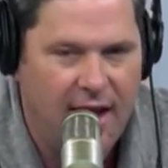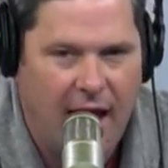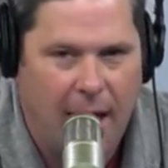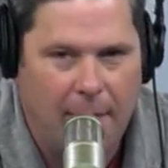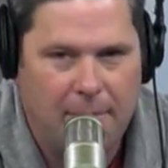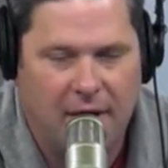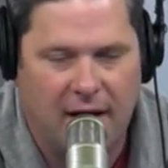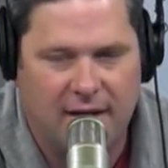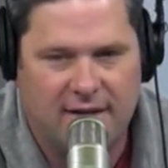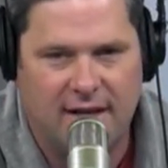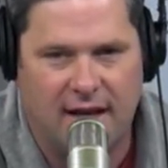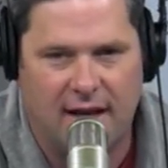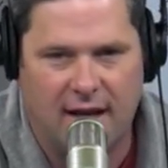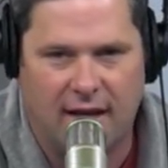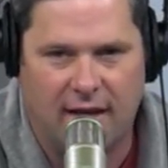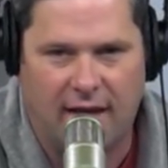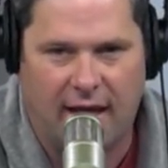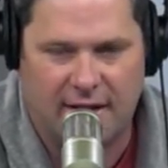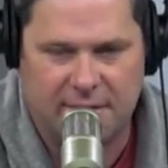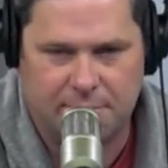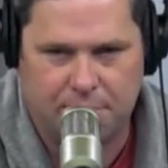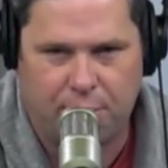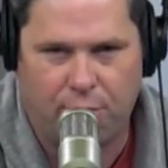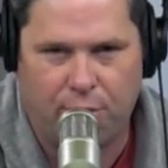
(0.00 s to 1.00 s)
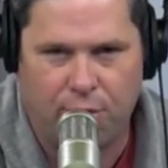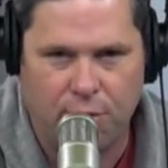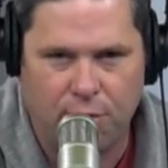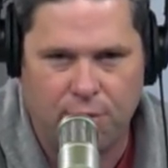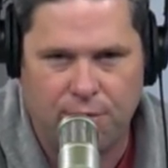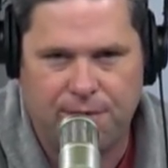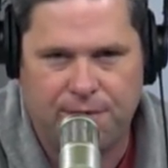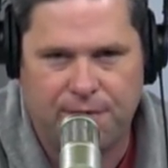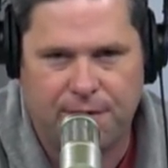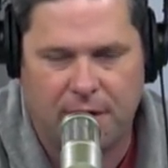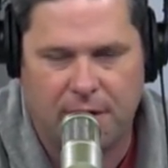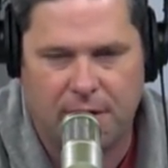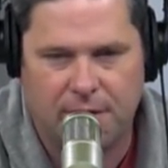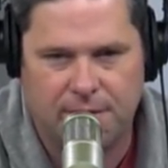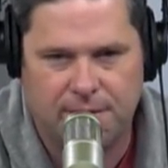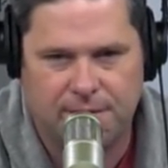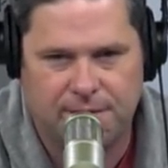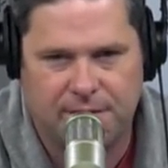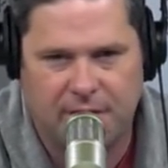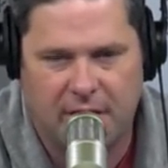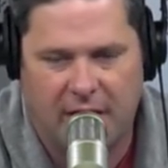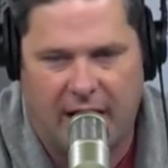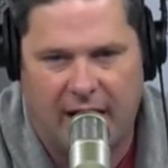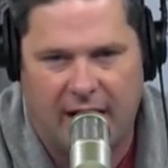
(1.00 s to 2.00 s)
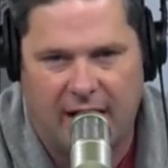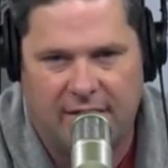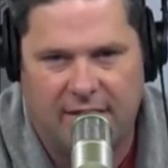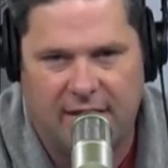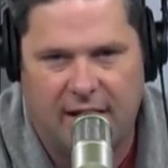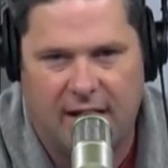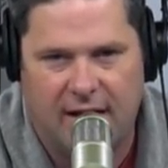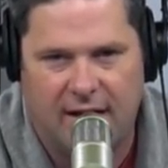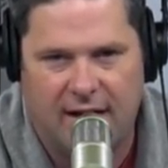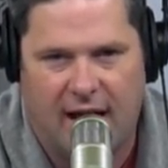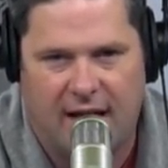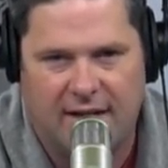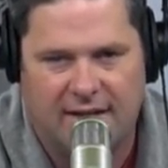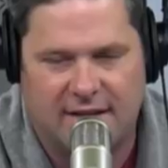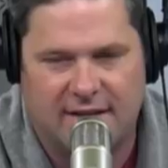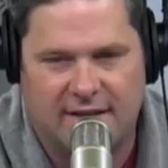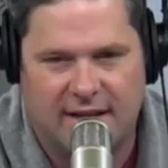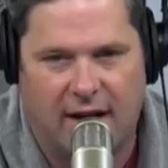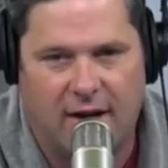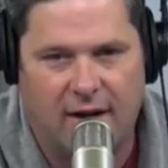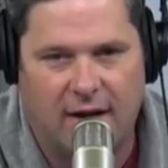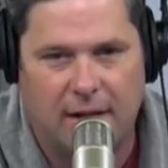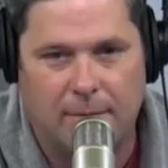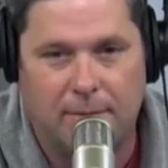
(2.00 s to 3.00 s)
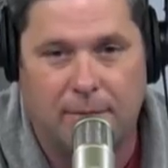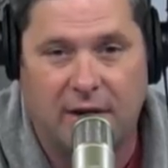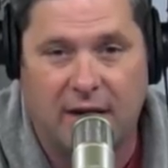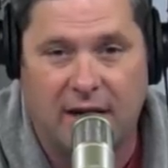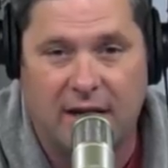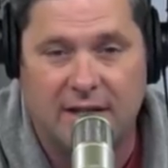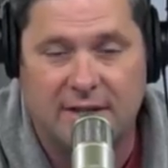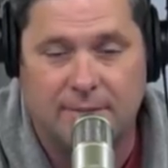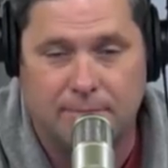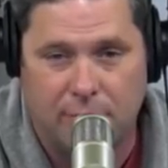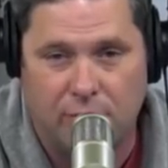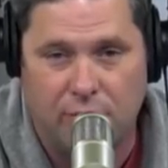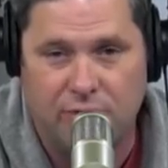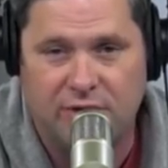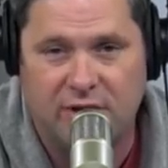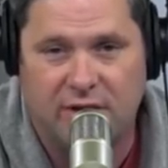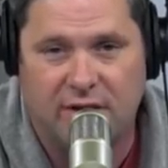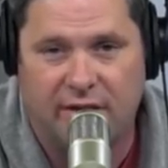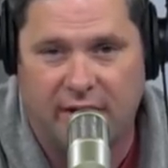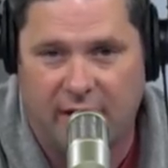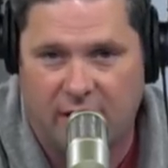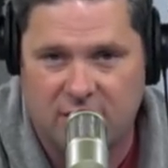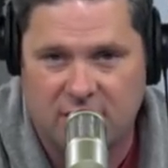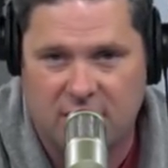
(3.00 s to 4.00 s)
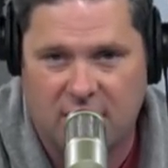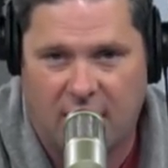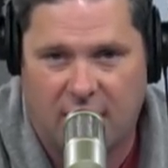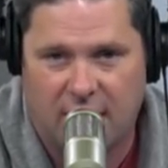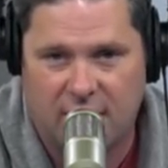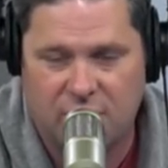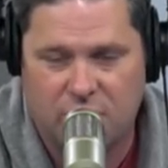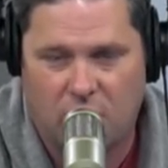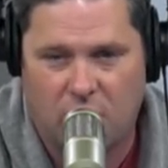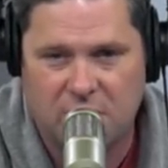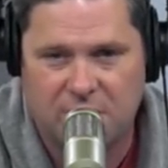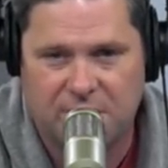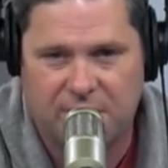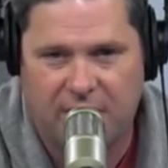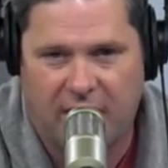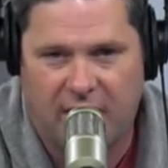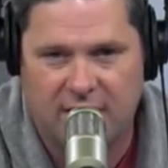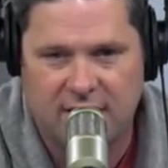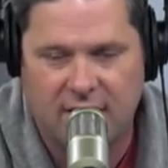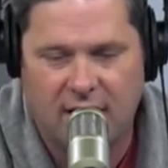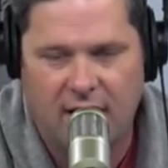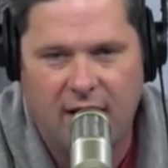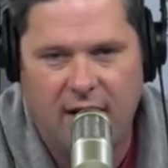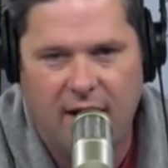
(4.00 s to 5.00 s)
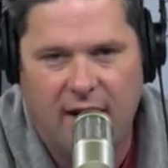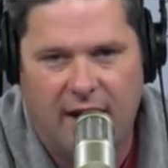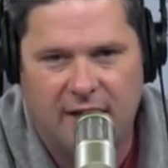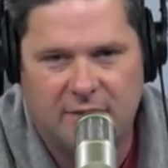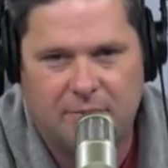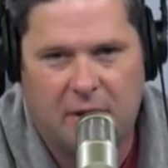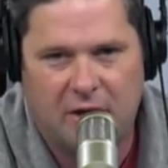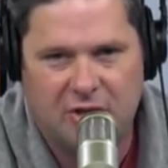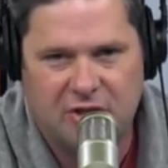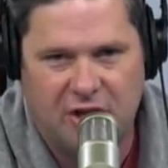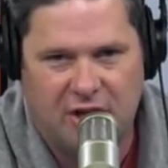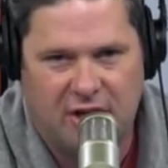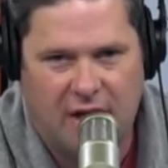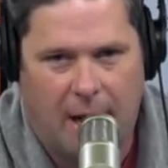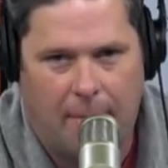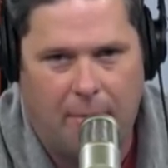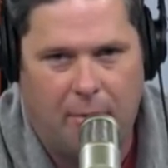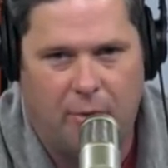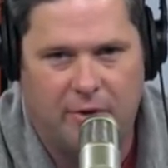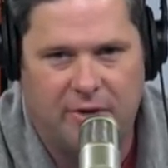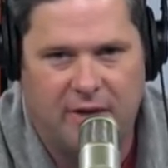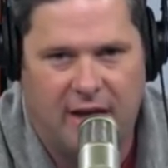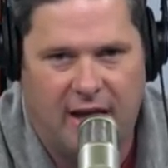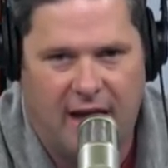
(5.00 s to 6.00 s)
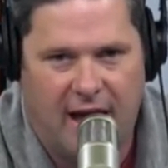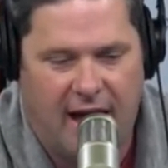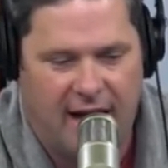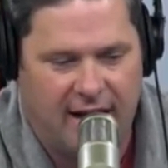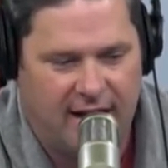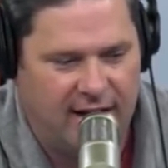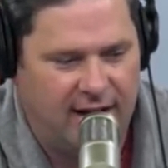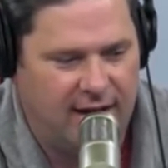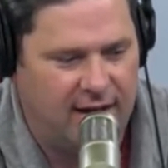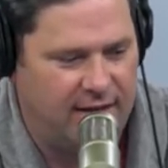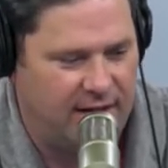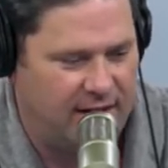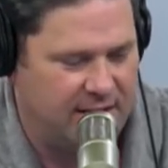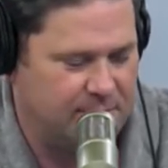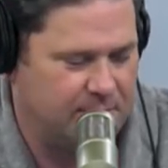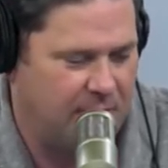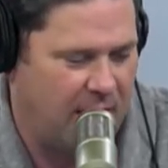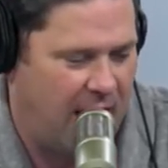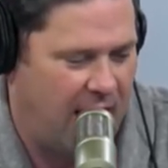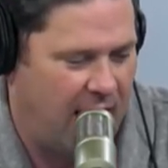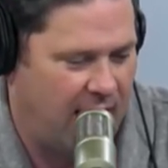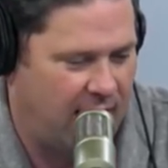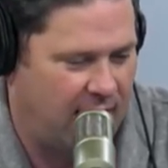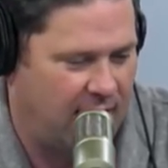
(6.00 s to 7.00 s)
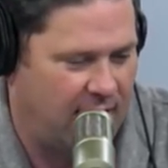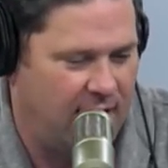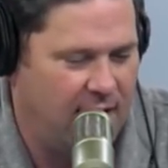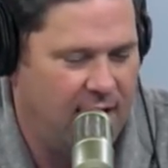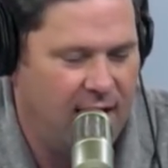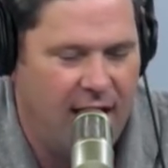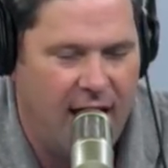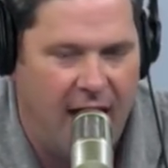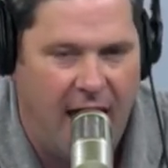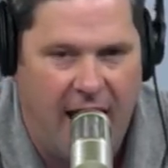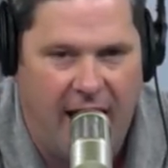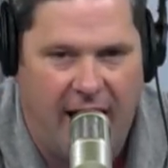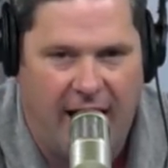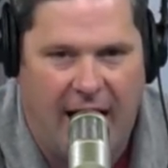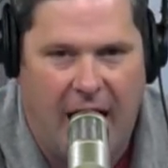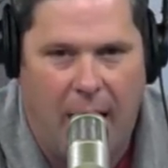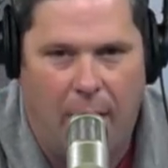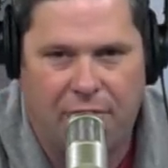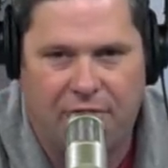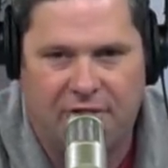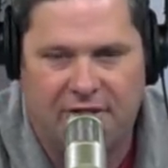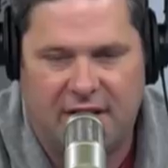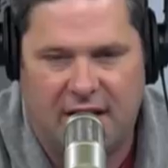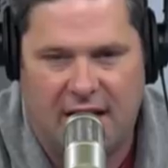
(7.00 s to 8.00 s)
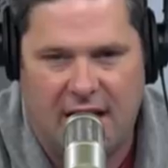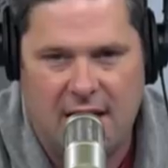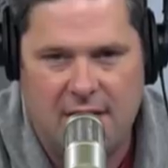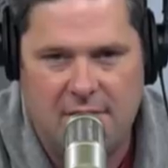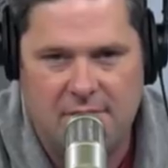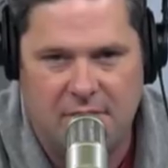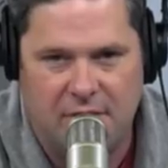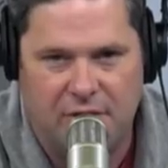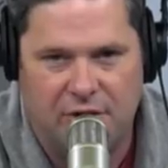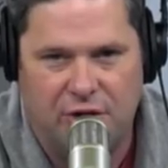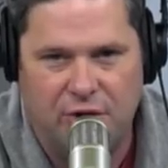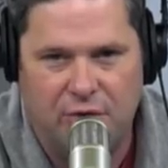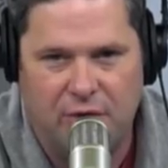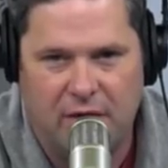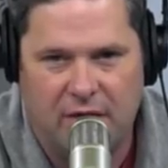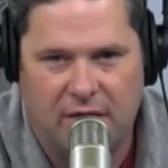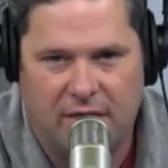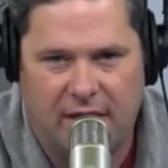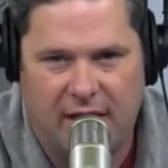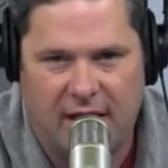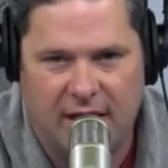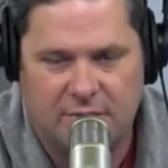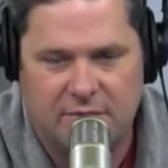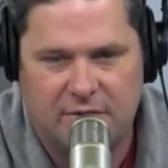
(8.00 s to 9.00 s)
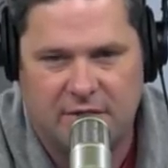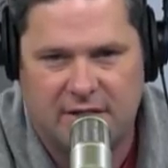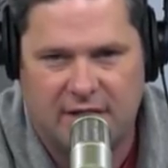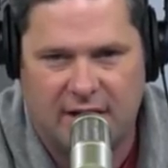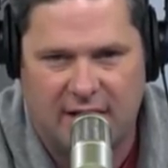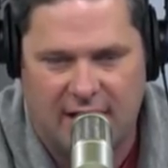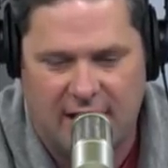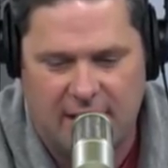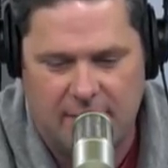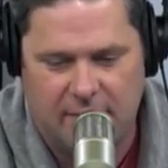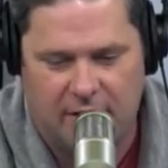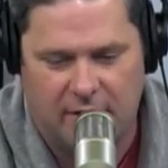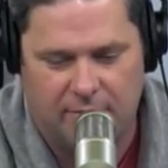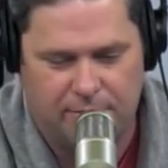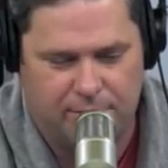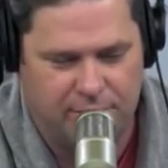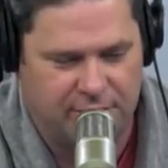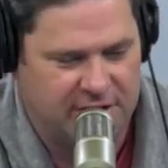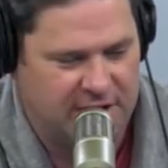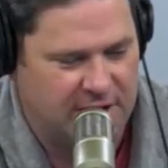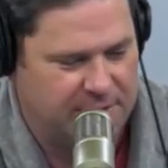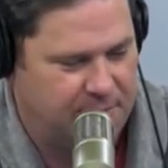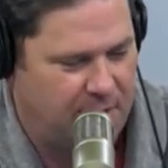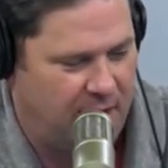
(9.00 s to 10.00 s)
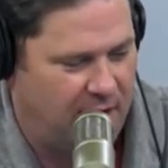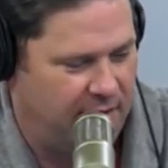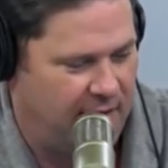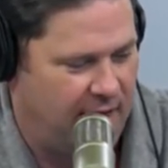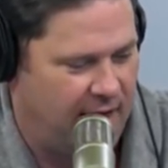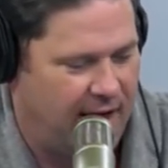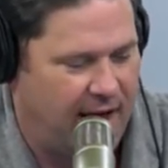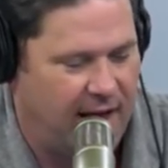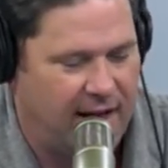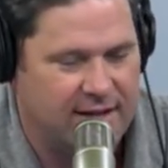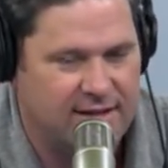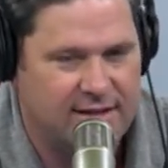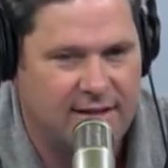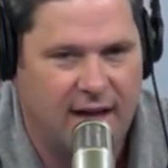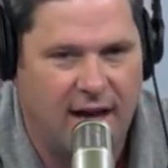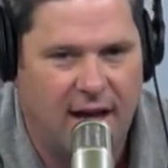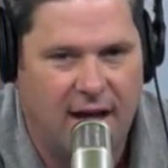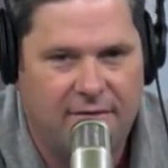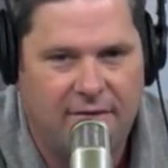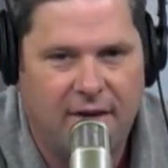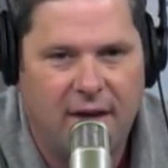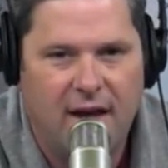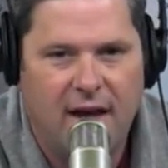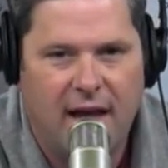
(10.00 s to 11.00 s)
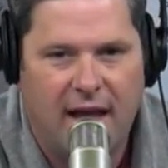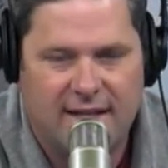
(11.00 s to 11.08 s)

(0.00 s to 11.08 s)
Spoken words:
I'm not telling you that's proof of anything necessarily, but it is music to the ears of a lot of Georgia fans, especially coupled with the idea that he's back and hanging out with the team and doing things with the team and participating in that kind of stuff.